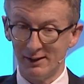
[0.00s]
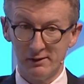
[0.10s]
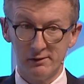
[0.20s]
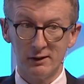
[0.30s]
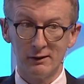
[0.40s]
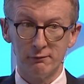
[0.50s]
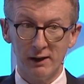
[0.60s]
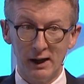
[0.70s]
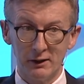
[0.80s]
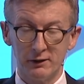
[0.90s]
still
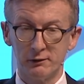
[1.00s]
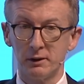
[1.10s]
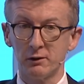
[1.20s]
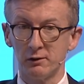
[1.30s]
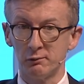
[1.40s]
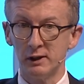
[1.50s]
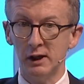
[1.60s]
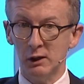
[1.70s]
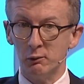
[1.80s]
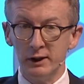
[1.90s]
valid, because
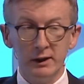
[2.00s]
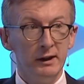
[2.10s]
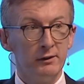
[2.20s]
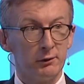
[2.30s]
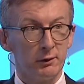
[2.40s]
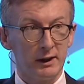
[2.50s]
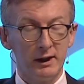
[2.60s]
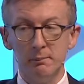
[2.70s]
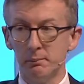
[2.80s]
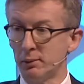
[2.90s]
we need to
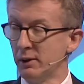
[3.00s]
keep